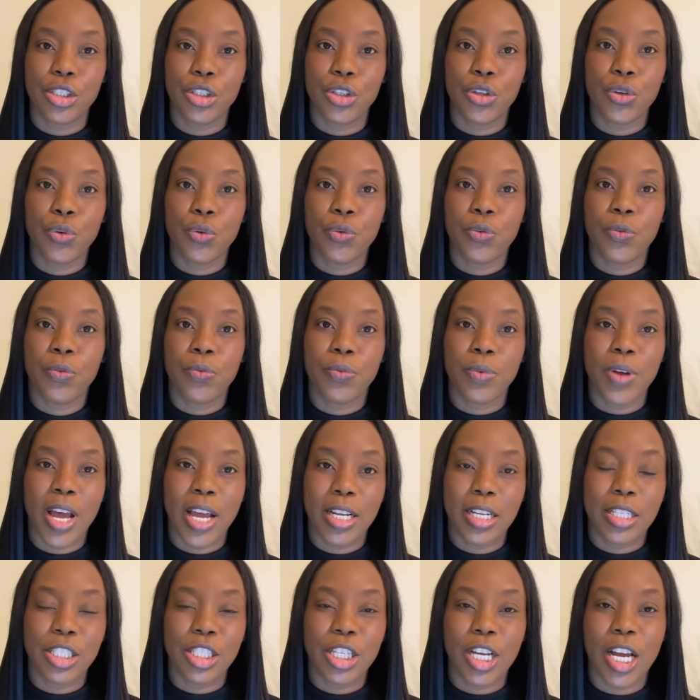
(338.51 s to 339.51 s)
you've had
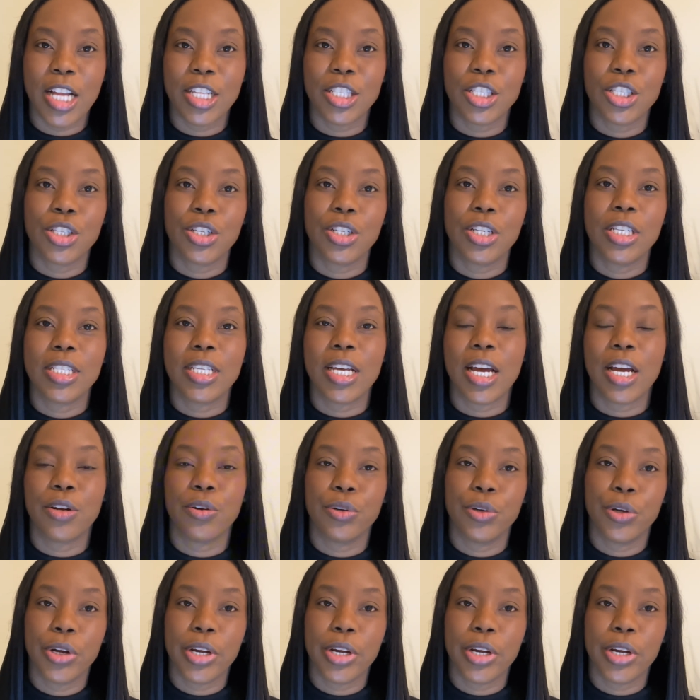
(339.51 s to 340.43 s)
a chance to decide on your